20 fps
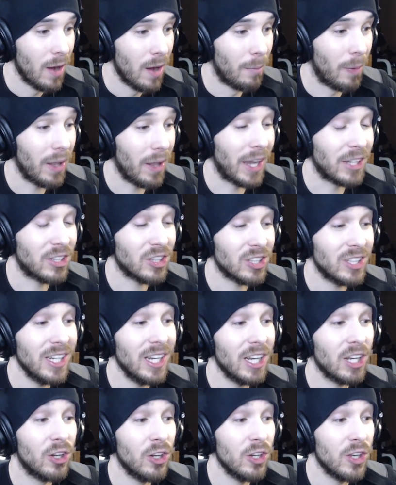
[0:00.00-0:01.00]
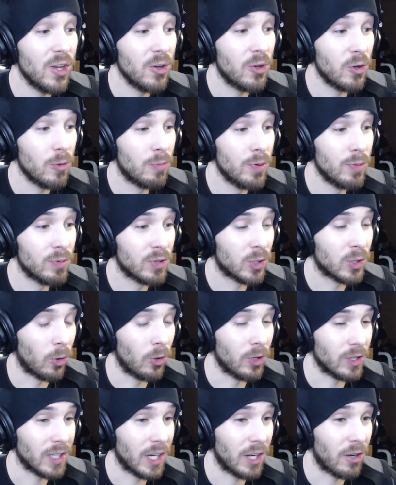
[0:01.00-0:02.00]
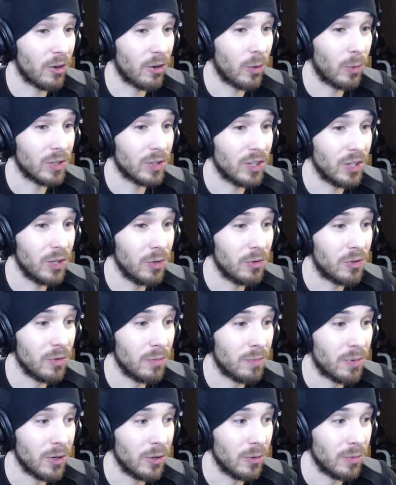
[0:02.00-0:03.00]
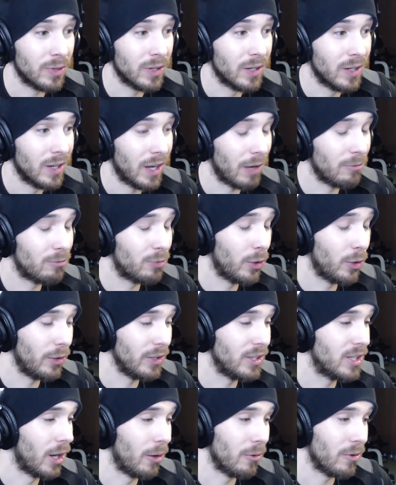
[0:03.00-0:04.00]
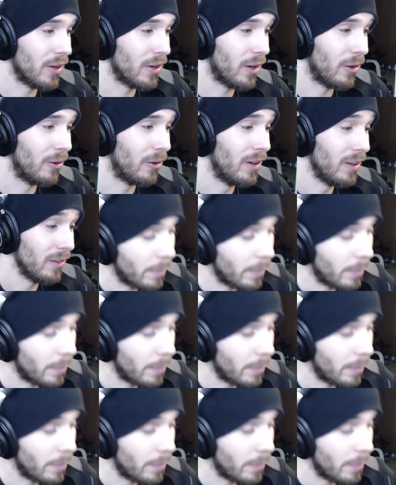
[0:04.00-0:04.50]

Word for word: but I just need a good YouTube poop source, and I don't know what to YouTube poop. I really don't know.